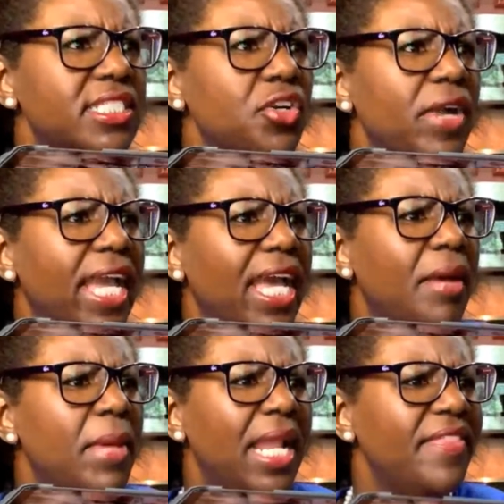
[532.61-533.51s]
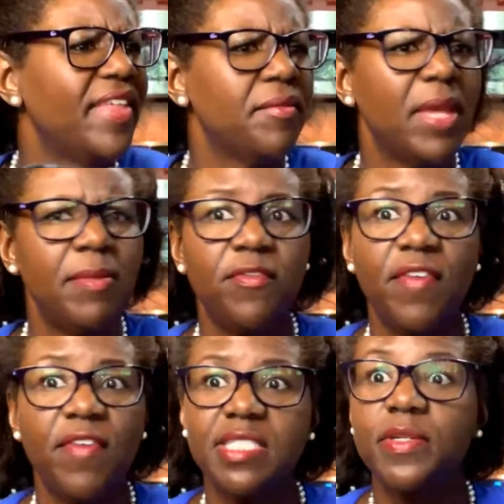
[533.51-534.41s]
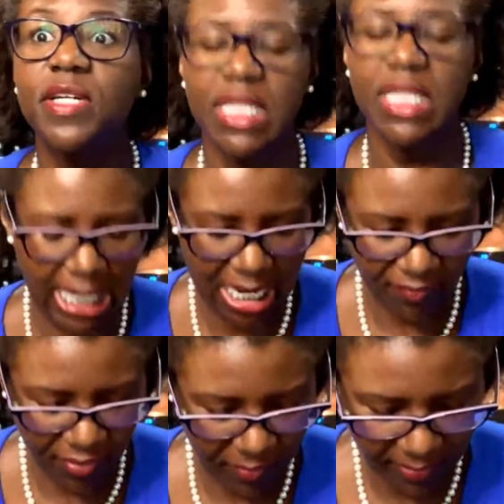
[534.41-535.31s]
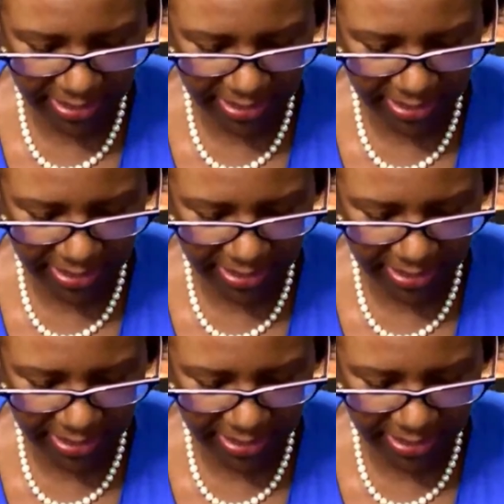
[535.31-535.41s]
Instagram and I think maybe Facebook and a lot of other